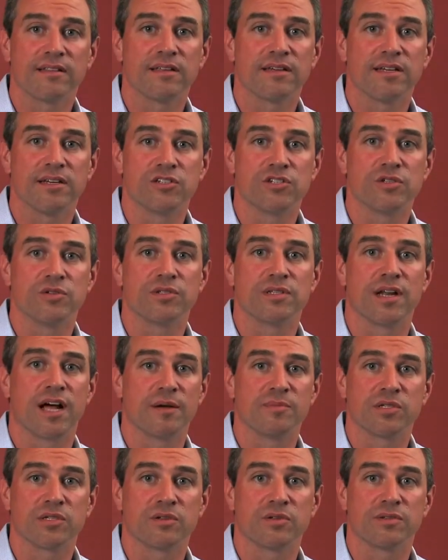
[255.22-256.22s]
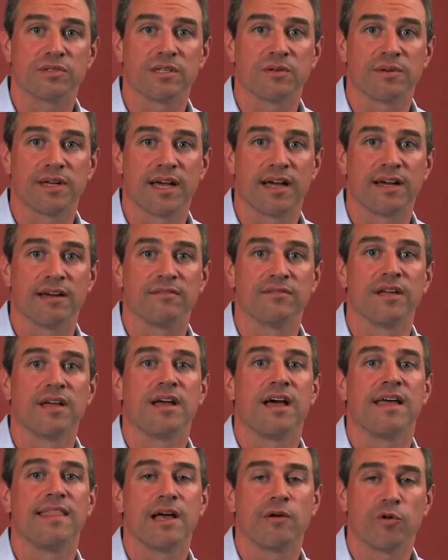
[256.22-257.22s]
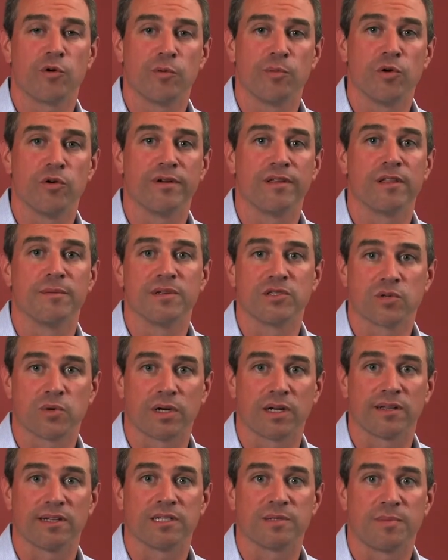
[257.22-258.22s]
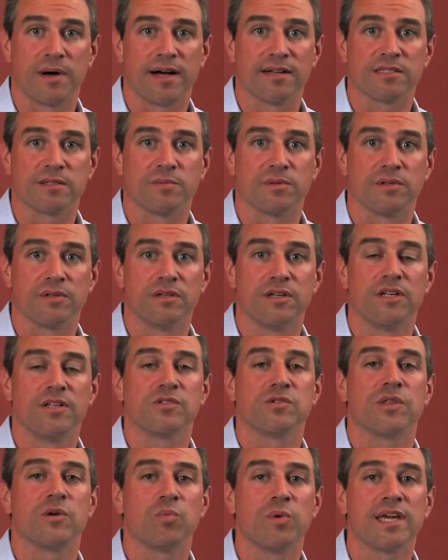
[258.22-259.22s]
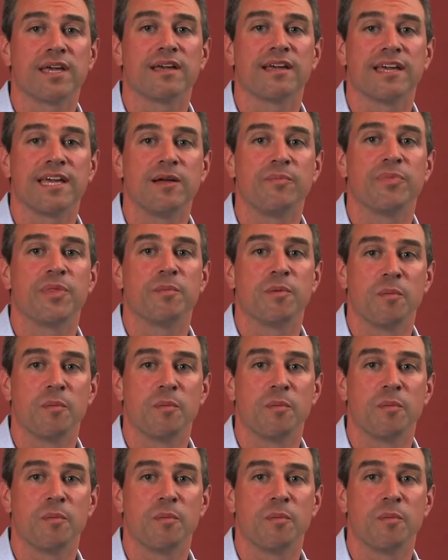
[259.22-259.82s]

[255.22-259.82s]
the issues and obstacles that we have, and that we're removing them as quickly as possible so that we can keep the